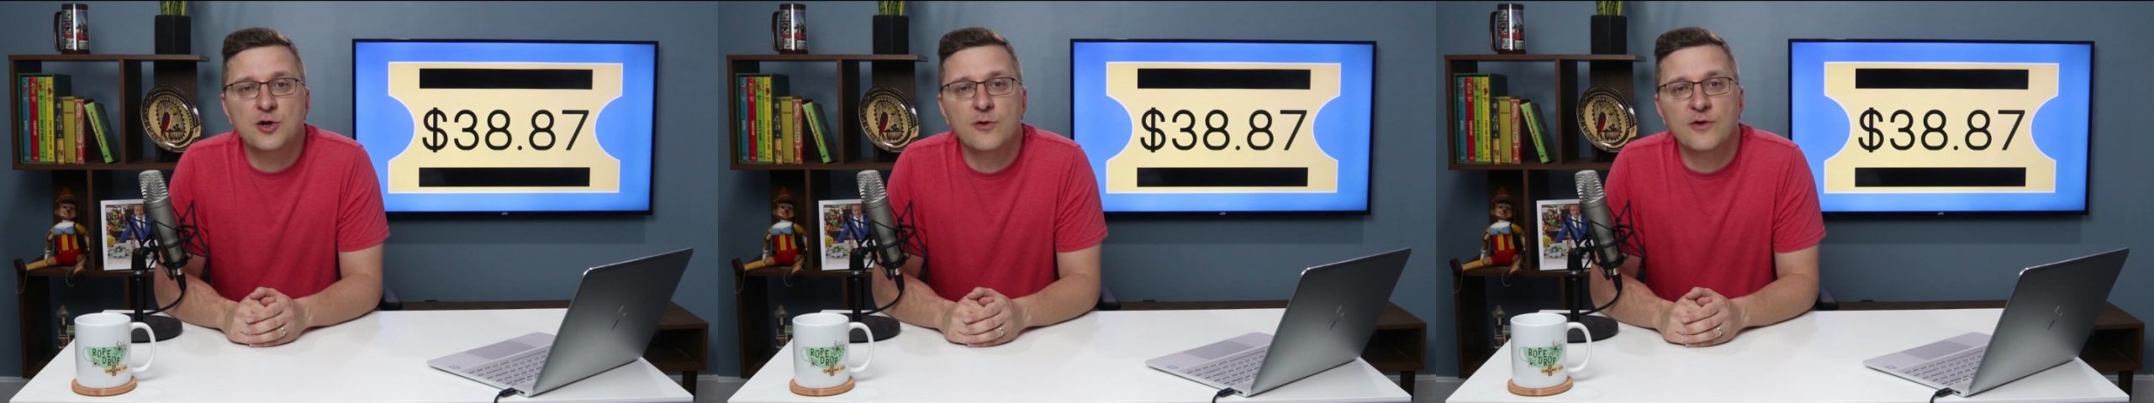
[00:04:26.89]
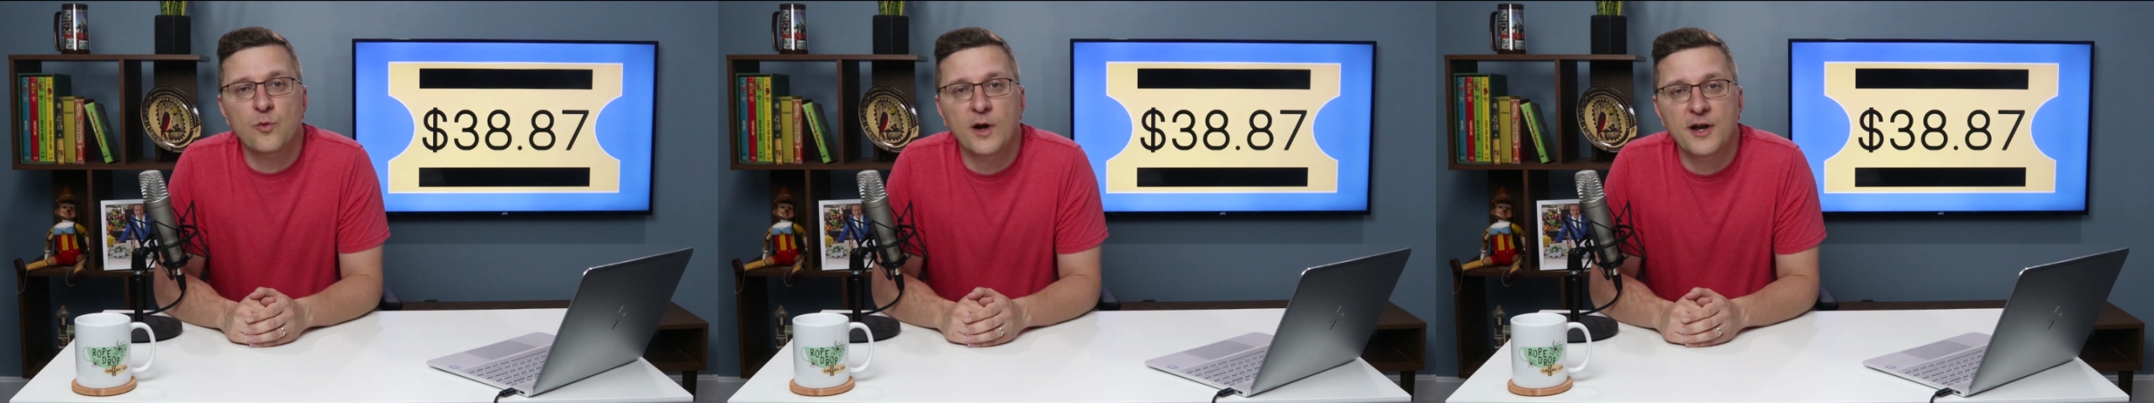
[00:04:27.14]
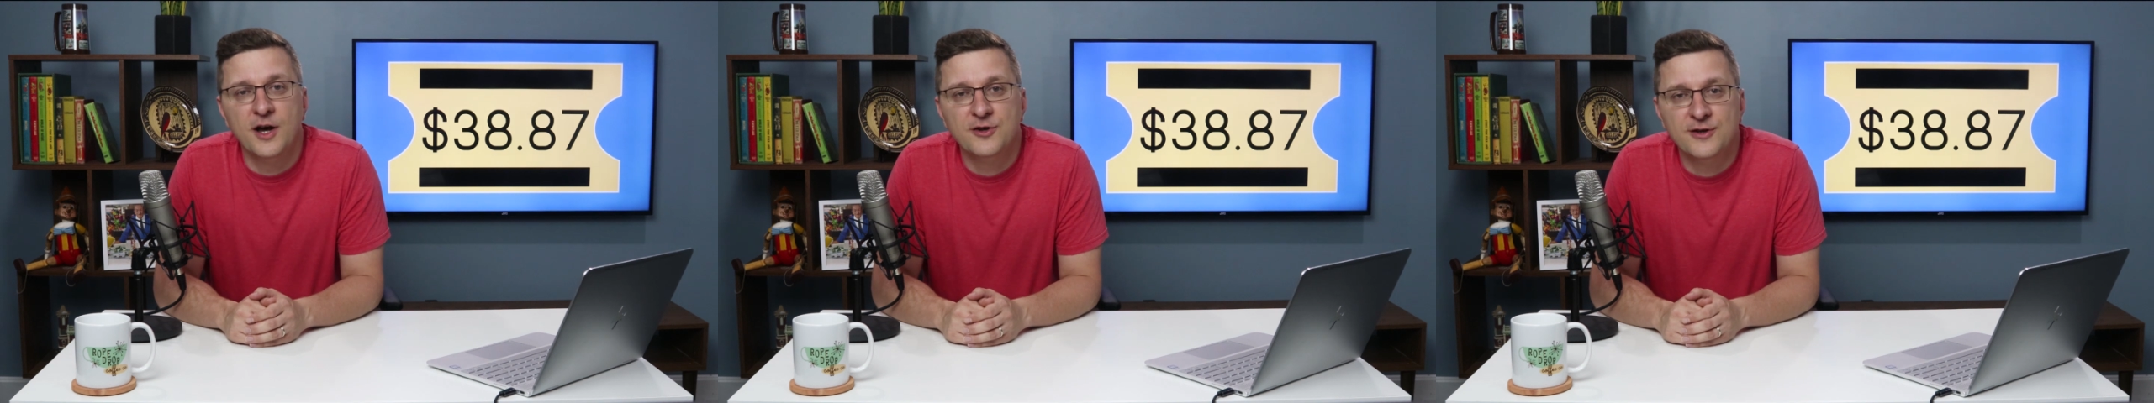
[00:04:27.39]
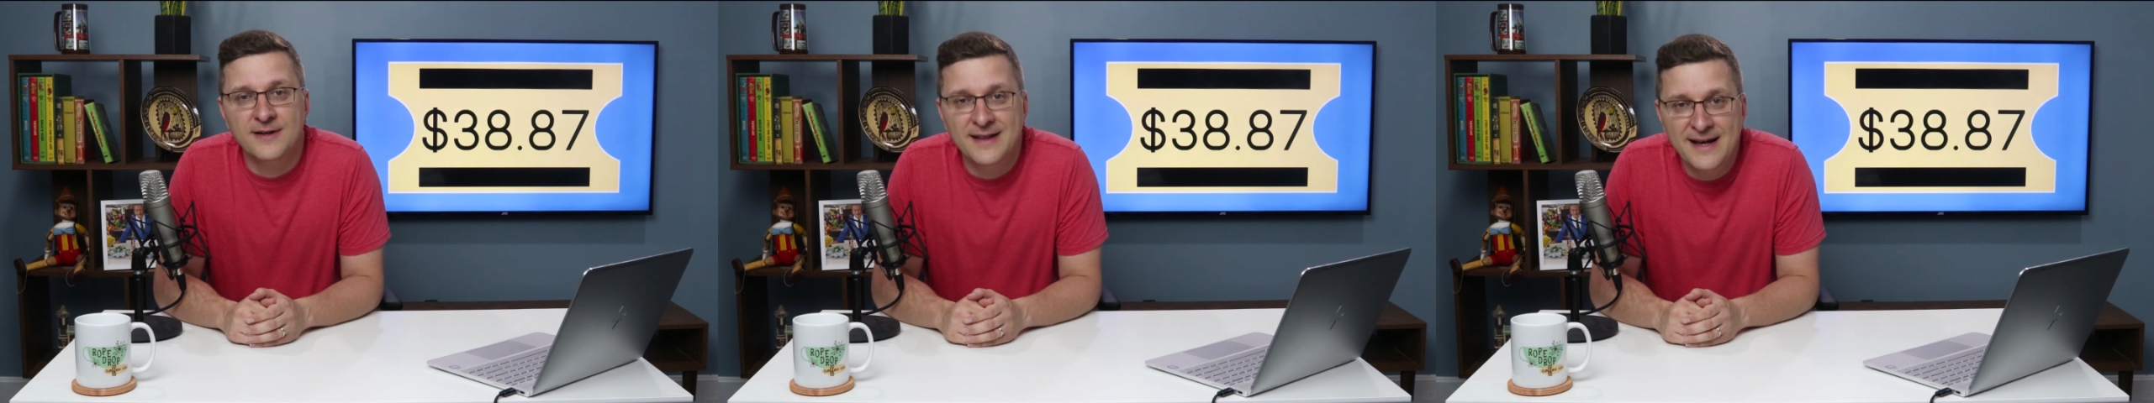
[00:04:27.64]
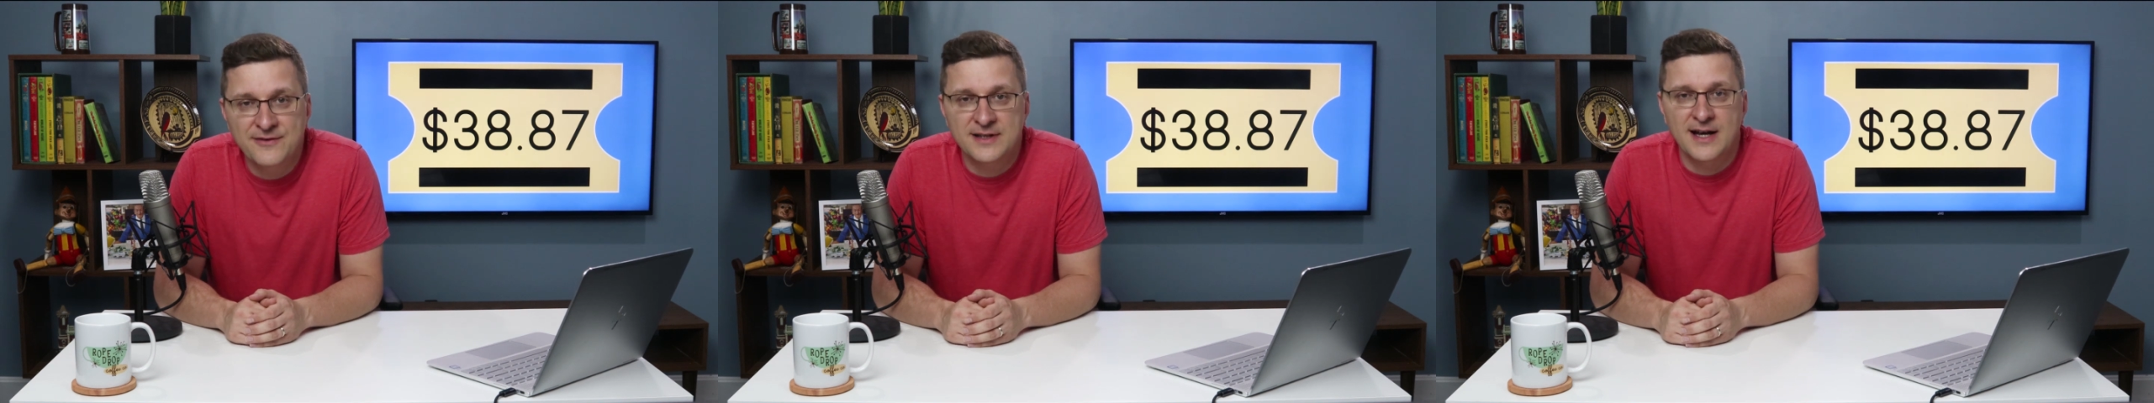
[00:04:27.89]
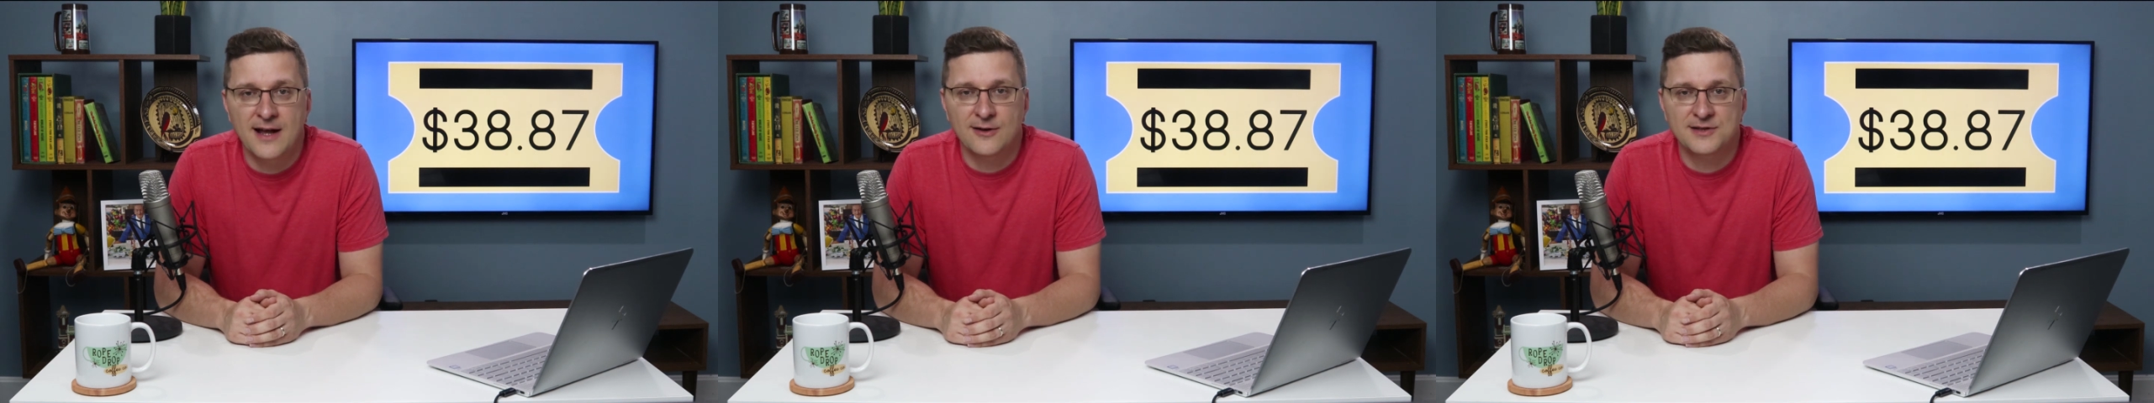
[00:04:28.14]
over
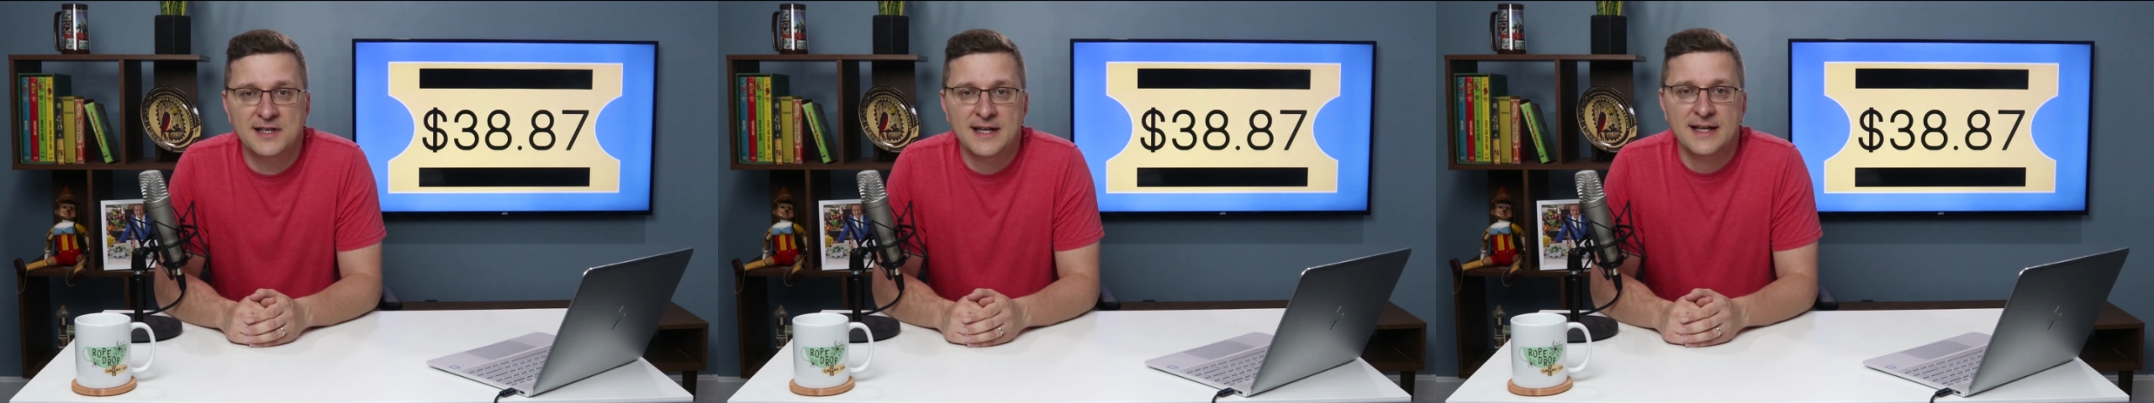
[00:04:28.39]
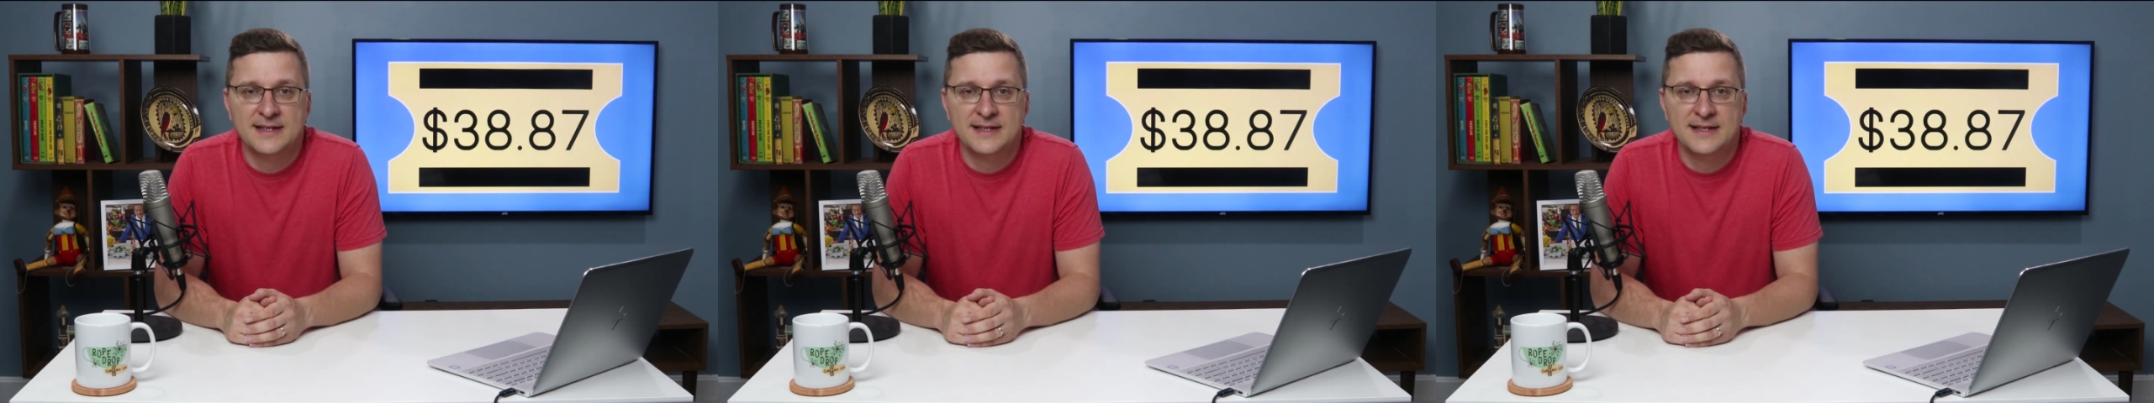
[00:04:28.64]
$111.